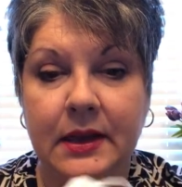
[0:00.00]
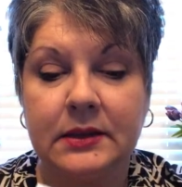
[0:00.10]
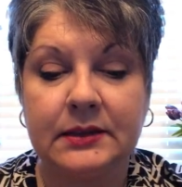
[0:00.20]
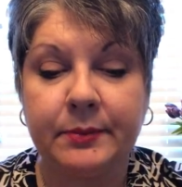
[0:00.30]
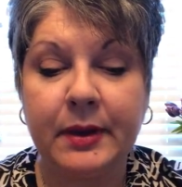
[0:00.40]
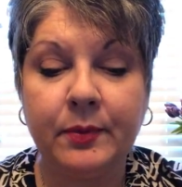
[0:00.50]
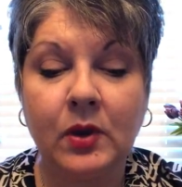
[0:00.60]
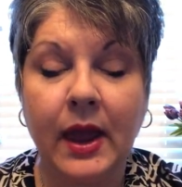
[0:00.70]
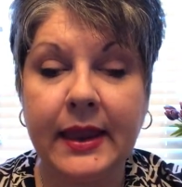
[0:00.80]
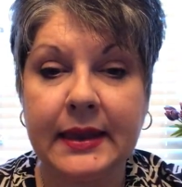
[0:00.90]
Some people
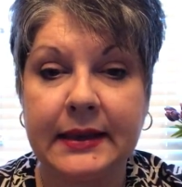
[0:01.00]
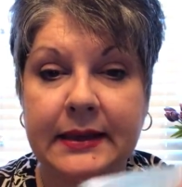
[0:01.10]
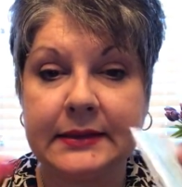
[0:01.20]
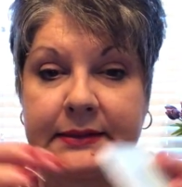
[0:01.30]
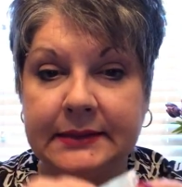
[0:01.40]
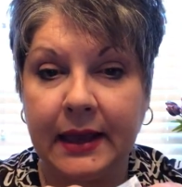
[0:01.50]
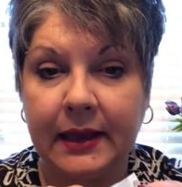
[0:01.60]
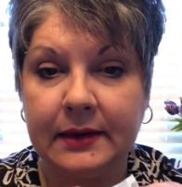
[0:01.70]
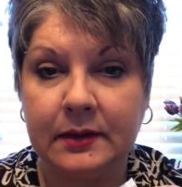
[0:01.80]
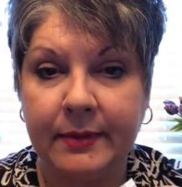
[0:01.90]
like it
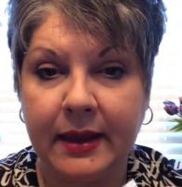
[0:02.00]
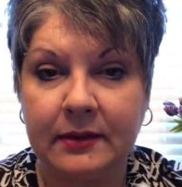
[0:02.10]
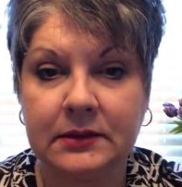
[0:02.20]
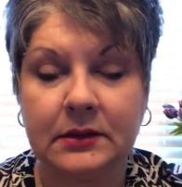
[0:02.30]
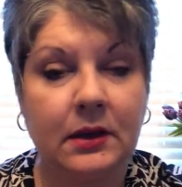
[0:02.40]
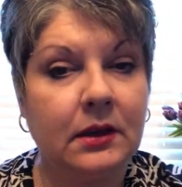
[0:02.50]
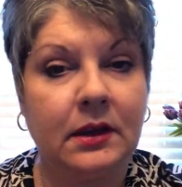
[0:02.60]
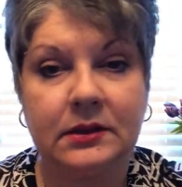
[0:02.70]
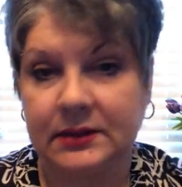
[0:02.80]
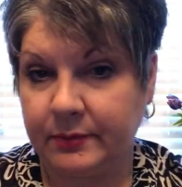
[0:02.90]
inside the mask,
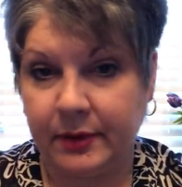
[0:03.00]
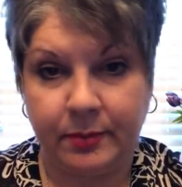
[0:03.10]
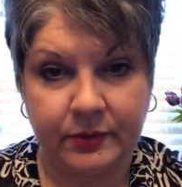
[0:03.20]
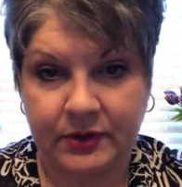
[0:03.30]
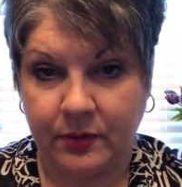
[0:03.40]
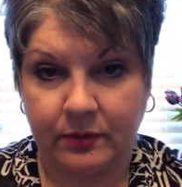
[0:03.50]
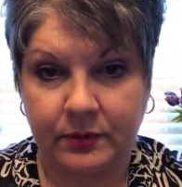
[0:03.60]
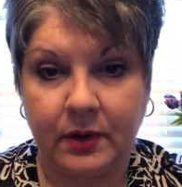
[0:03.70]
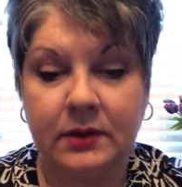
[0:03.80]
and some people don't.